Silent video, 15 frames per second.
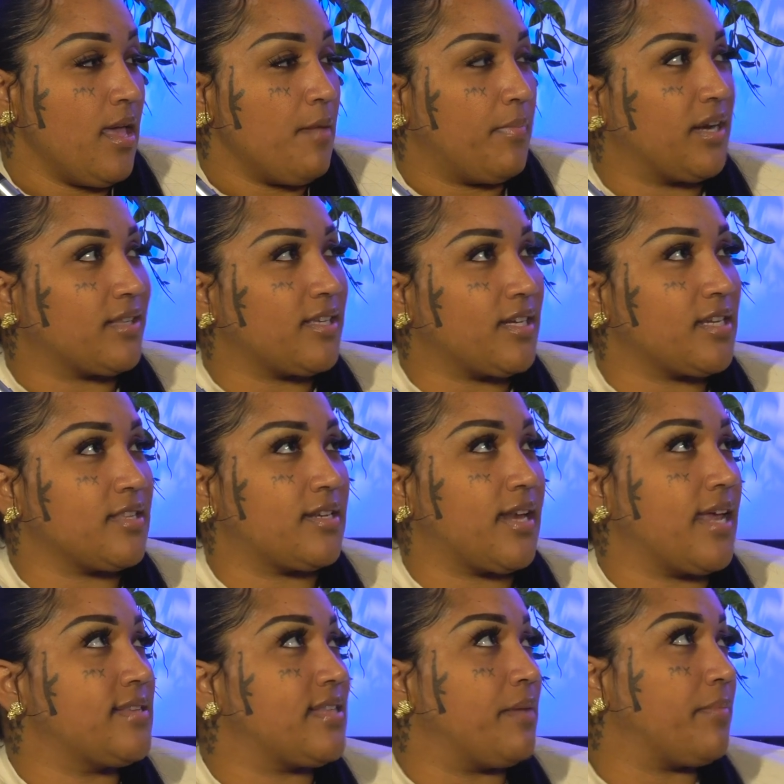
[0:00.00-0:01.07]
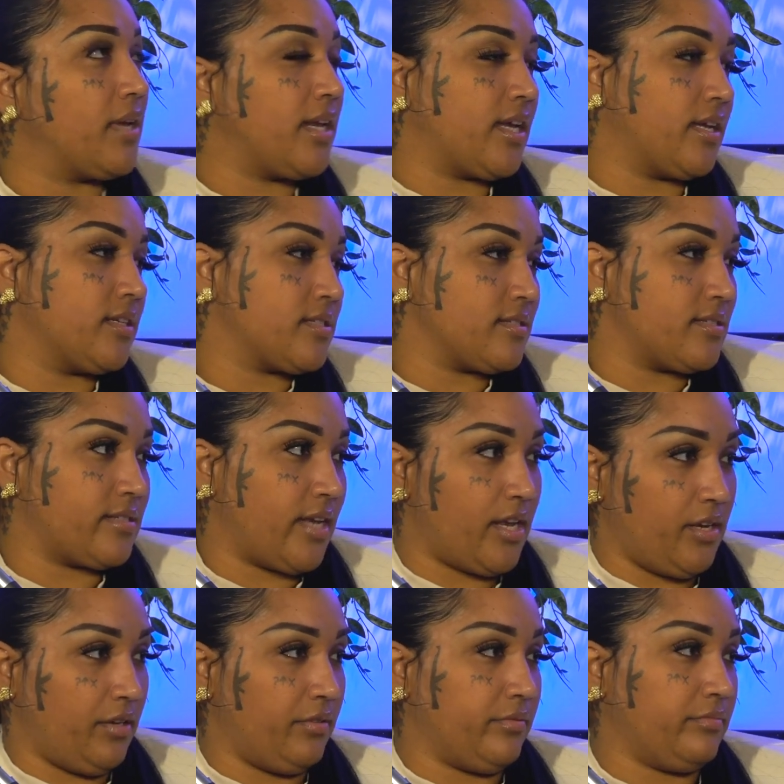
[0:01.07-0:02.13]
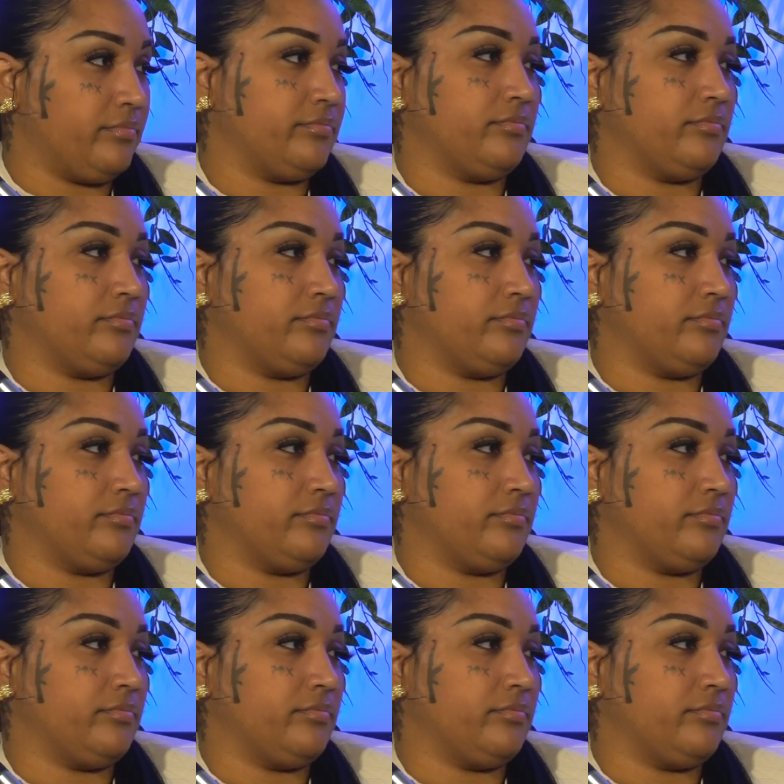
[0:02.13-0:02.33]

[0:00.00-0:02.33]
But at the end of the day, is that money going to sustain you